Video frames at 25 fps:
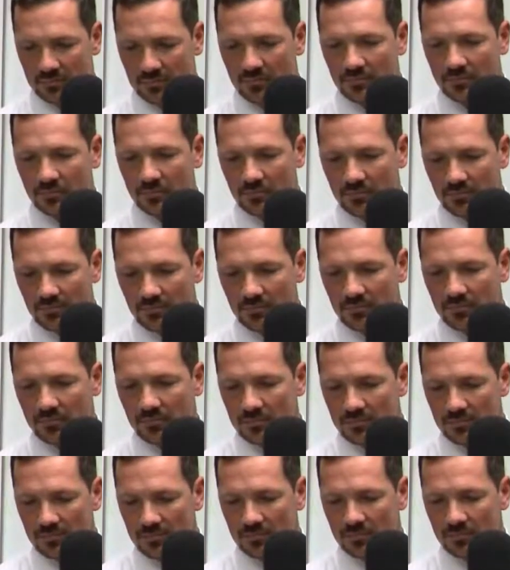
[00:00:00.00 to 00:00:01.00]

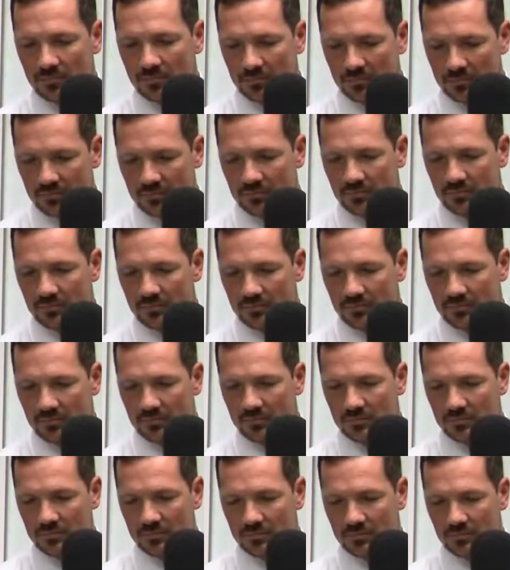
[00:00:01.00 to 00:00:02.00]

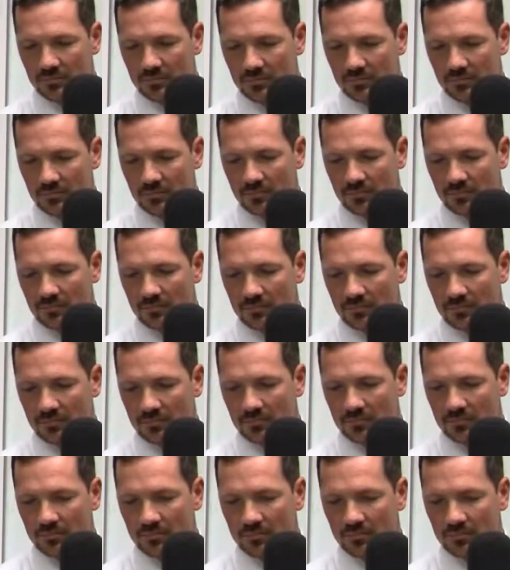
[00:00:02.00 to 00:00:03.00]

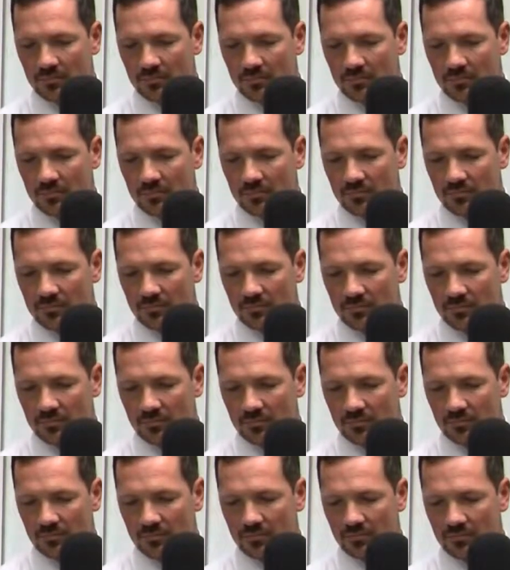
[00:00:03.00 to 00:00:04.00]

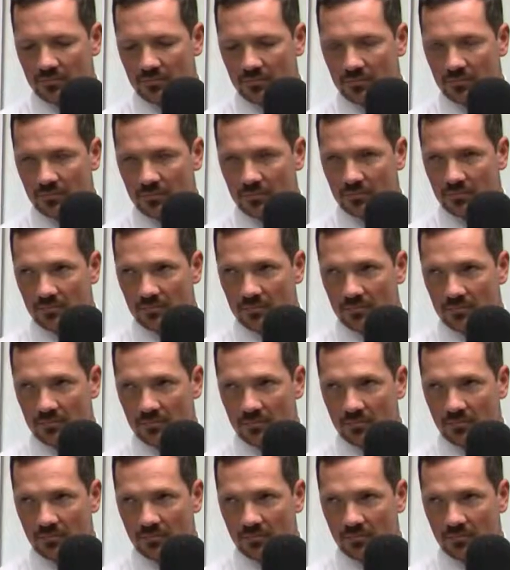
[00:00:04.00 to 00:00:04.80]
The person shown says nothing.